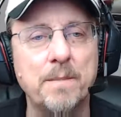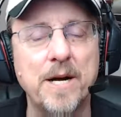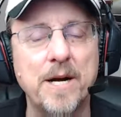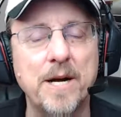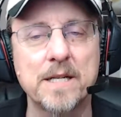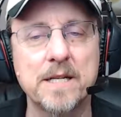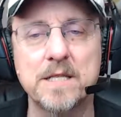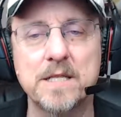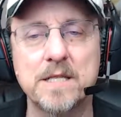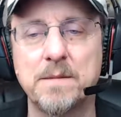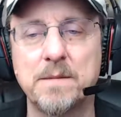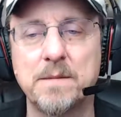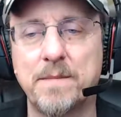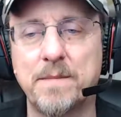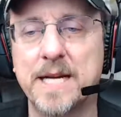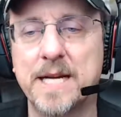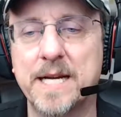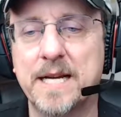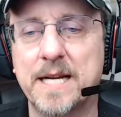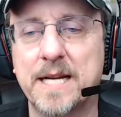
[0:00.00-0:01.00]
Box
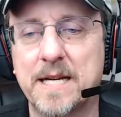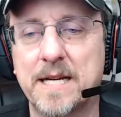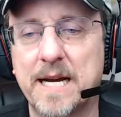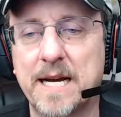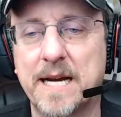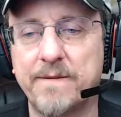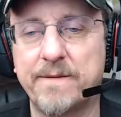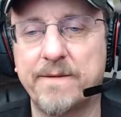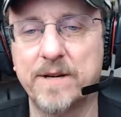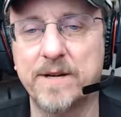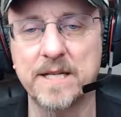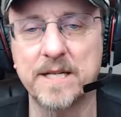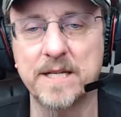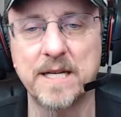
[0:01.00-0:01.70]
Mike Calvert.